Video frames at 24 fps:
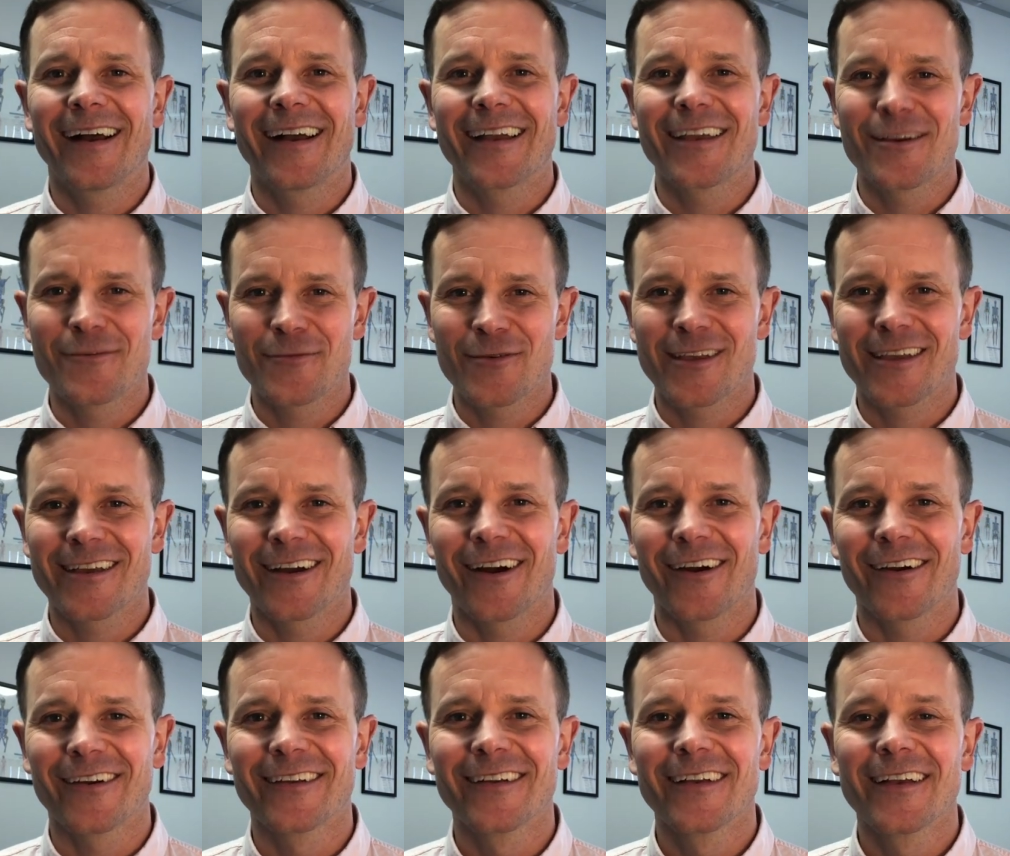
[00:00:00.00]
Here we
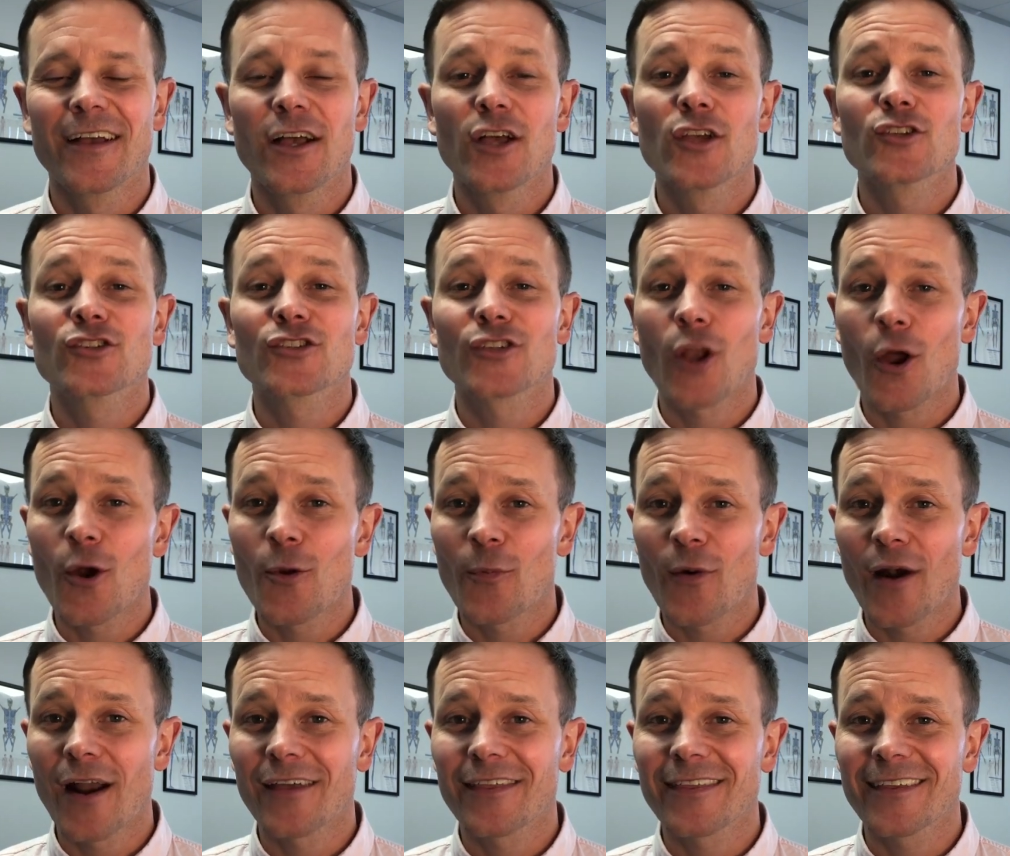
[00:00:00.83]
go. Slow
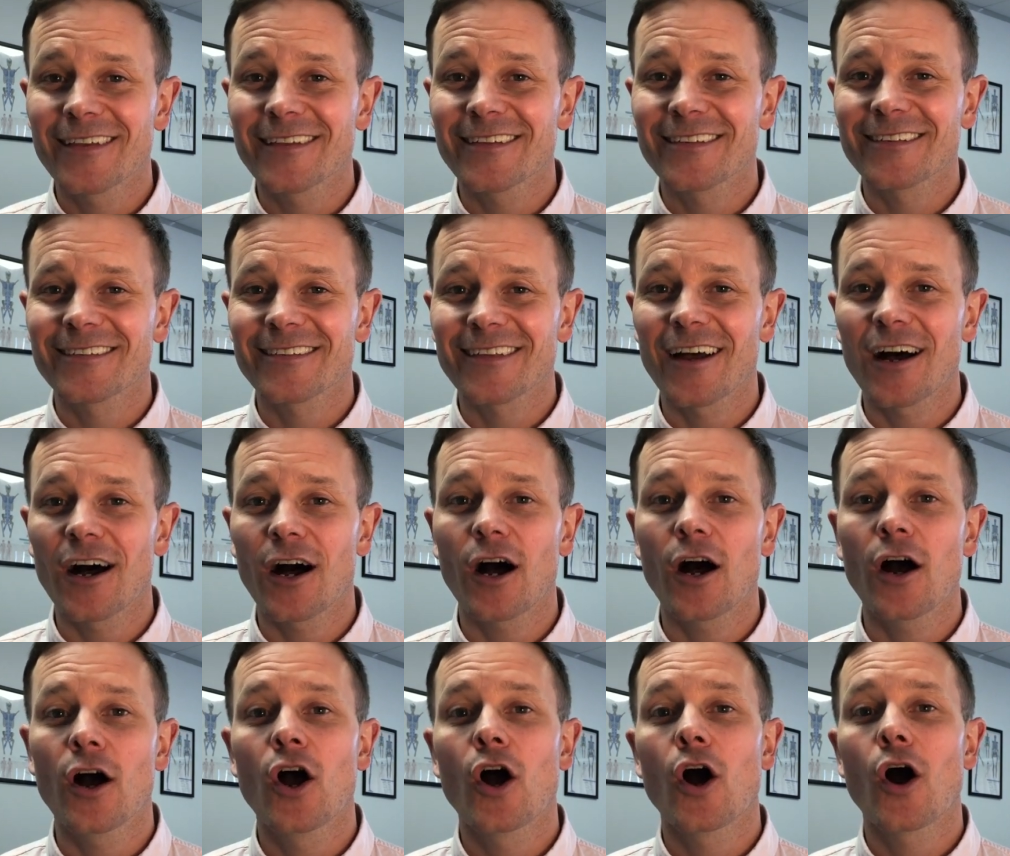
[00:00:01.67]
breath in to
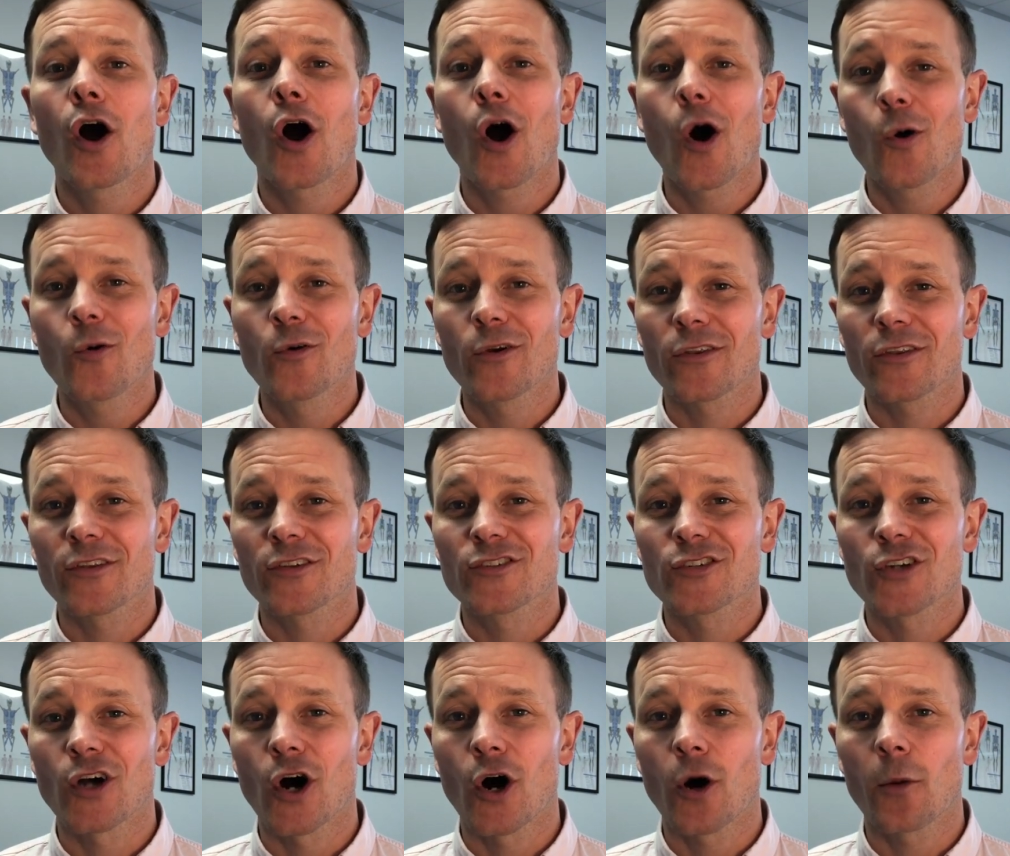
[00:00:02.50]
start, hold at the
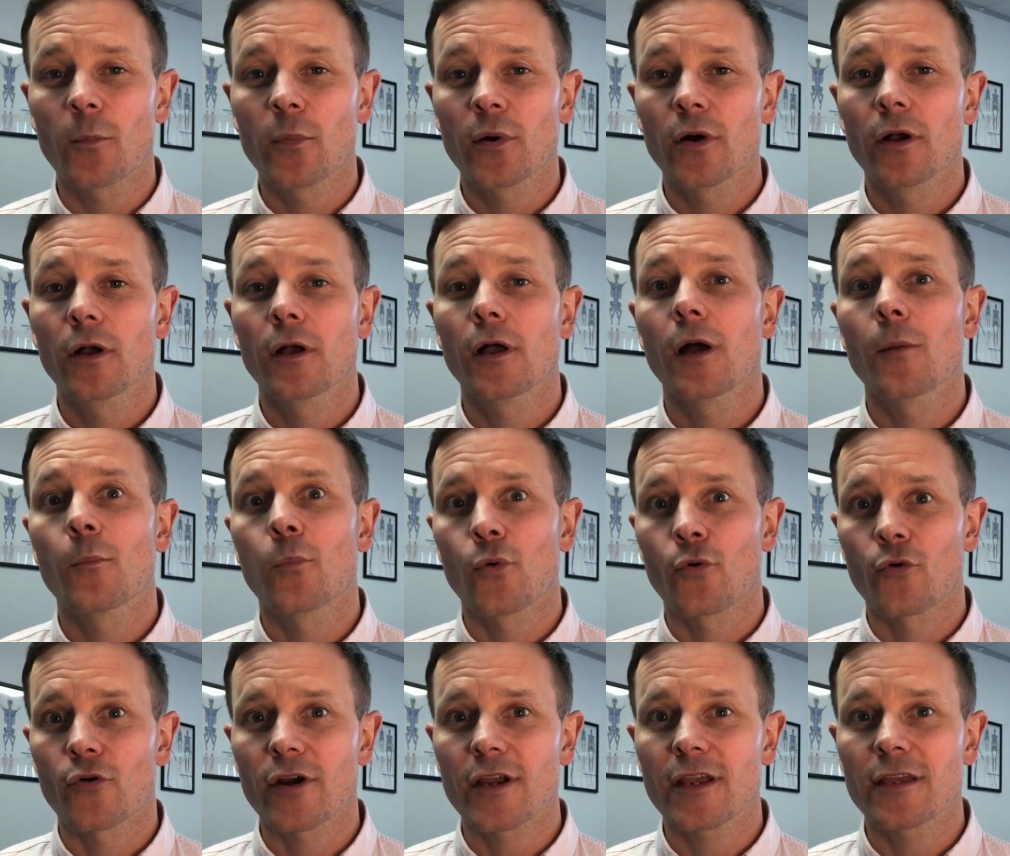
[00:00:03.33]
top,
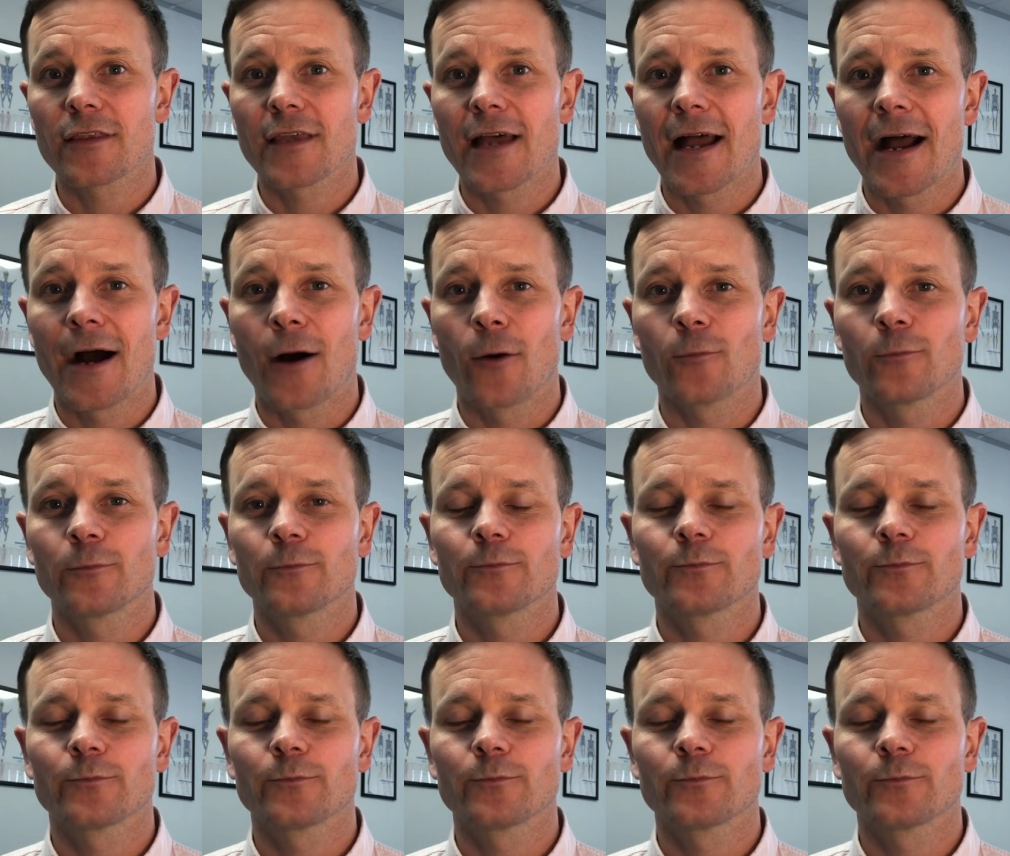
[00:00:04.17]
breathe out.